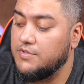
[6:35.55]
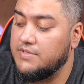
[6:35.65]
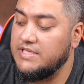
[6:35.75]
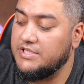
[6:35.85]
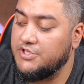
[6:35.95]
So
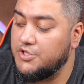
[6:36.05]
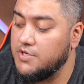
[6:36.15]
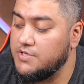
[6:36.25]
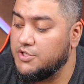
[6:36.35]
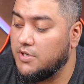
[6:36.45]
this
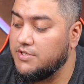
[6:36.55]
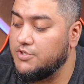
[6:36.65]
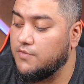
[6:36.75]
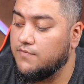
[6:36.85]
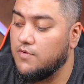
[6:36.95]
should charge
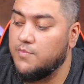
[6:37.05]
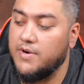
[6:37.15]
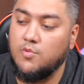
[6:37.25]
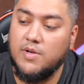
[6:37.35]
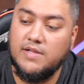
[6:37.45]
your phone
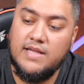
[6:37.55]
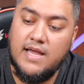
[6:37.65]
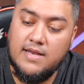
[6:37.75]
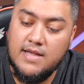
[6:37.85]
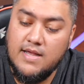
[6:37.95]
pretty quickly.
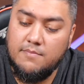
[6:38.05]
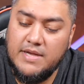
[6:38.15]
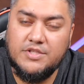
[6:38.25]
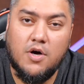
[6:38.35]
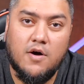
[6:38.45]
And
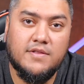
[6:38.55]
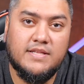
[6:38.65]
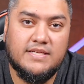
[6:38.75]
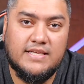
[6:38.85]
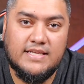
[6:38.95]
based on
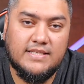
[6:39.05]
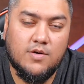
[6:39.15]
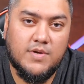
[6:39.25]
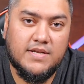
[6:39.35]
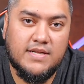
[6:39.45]
the test
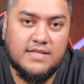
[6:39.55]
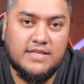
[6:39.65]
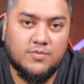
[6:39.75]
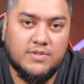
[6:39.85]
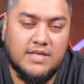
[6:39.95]
that we did,
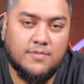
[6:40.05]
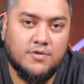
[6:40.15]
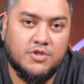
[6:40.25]
this was able to